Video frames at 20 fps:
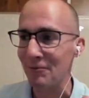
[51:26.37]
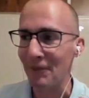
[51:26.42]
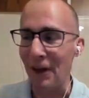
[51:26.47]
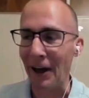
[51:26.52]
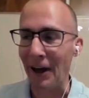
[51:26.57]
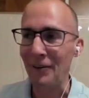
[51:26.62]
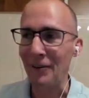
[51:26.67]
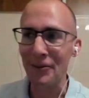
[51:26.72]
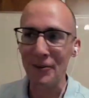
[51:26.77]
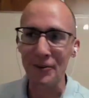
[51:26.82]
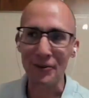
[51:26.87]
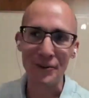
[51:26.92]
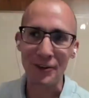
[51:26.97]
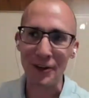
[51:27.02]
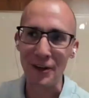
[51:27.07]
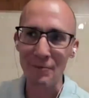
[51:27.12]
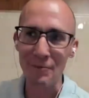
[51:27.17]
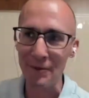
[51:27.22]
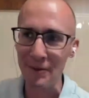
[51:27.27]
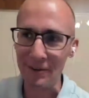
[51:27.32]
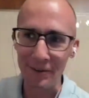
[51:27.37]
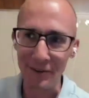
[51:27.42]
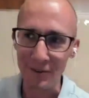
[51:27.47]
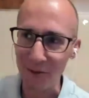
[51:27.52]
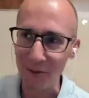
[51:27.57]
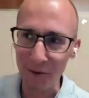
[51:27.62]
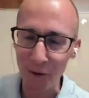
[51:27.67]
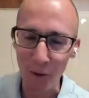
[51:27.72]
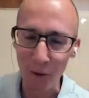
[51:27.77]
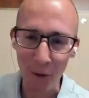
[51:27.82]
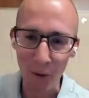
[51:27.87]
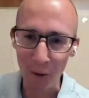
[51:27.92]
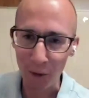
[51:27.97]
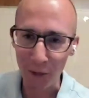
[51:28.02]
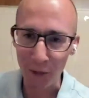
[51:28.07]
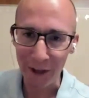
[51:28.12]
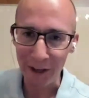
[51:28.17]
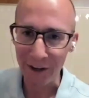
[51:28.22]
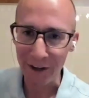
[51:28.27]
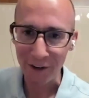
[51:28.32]
I don't know. Should I do the whole
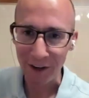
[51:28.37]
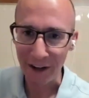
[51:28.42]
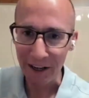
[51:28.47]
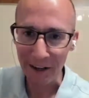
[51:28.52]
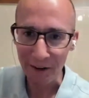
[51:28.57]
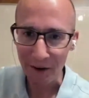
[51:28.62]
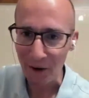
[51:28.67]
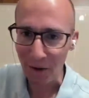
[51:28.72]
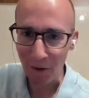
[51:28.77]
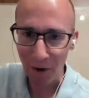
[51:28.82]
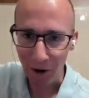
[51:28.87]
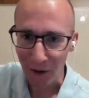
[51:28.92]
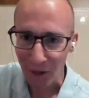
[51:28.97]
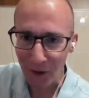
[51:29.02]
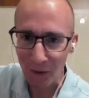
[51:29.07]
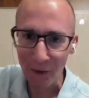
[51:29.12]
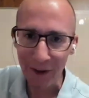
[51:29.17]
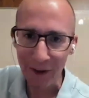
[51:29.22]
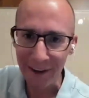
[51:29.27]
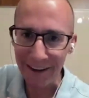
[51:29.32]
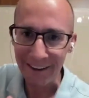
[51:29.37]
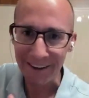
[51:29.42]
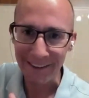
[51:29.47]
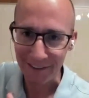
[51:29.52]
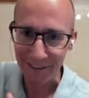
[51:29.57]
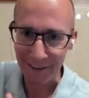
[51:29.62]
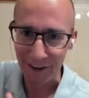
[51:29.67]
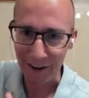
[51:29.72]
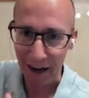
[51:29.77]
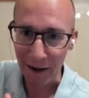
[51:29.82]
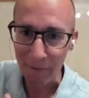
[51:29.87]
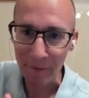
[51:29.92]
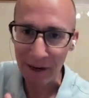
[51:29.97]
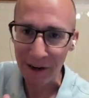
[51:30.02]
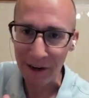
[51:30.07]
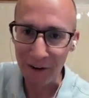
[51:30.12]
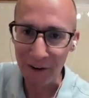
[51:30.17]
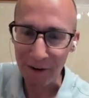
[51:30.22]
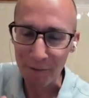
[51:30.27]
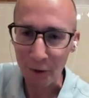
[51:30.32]
thing? Should I go all the way? Start. I'm
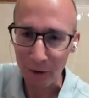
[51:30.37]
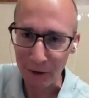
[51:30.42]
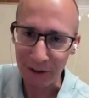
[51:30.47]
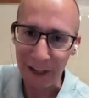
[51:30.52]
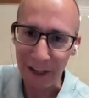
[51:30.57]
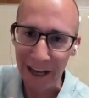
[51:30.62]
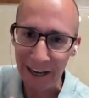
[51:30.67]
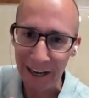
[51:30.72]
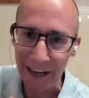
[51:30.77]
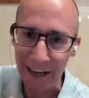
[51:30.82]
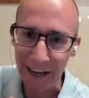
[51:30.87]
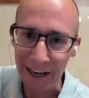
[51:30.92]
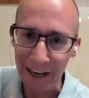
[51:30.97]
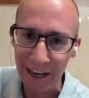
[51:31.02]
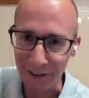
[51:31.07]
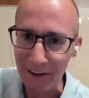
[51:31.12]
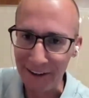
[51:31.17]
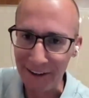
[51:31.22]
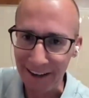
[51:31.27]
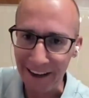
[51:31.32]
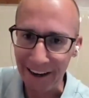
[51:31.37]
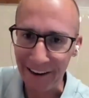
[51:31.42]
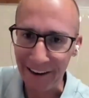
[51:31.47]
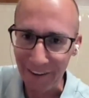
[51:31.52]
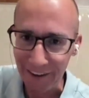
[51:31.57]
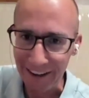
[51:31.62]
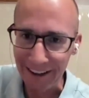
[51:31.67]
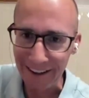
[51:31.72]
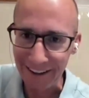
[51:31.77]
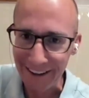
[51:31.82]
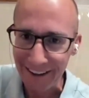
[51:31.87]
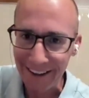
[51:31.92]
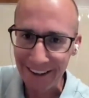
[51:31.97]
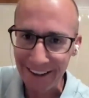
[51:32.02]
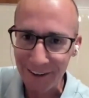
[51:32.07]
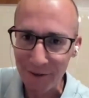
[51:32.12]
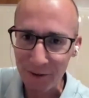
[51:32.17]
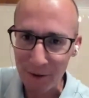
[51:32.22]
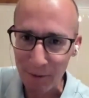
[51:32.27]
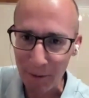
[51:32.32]
here in Podlasha right now, and I
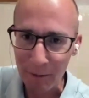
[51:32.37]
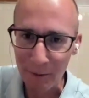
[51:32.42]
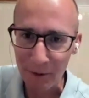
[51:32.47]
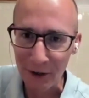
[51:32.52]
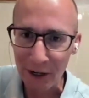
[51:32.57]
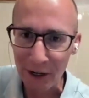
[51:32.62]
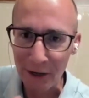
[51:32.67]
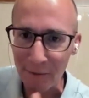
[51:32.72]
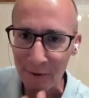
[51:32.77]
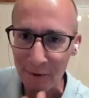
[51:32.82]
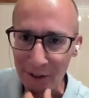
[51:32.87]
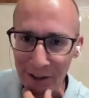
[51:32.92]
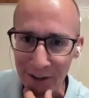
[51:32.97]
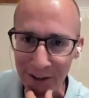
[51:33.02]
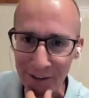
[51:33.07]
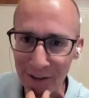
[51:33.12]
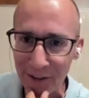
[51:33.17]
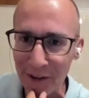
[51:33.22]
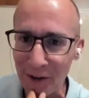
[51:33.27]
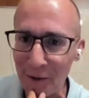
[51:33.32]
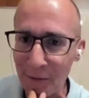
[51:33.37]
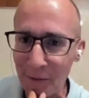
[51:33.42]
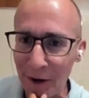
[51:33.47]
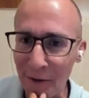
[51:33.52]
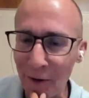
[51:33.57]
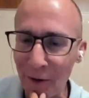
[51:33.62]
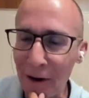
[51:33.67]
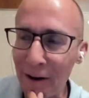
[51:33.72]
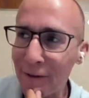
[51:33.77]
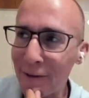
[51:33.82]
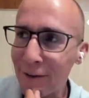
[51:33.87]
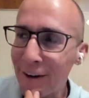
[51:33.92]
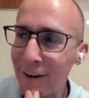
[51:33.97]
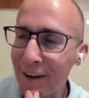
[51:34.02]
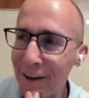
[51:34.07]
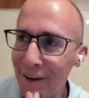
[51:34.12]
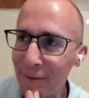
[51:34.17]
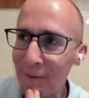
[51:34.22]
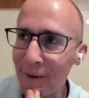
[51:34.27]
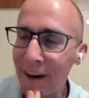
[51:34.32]
remember a couple of years ago, my wife
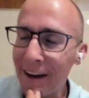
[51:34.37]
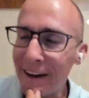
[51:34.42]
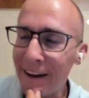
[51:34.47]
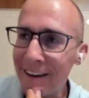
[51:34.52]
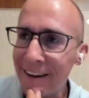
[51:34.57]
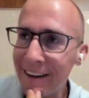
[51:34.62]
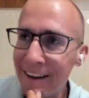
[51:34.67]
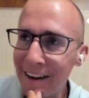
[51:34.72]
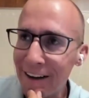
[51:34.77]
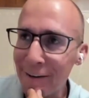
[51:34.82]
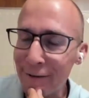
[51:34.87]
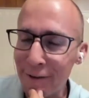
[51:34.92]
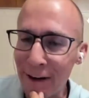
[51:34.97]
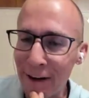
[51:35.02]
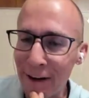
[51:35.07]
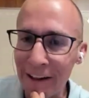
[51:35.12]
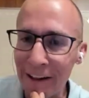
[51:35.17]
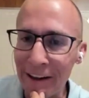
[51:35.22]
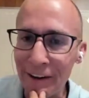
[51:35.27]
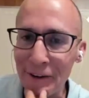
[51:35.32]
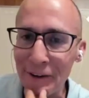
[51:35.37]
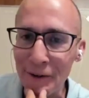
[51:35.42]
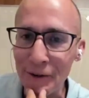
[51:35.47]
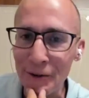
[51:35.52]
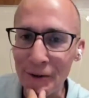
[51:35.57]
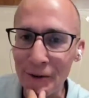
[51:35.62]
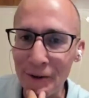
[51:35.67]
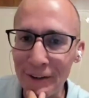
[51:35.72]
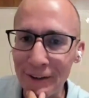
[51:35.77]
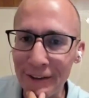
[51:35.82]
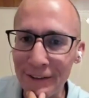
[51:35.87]
met a fellow who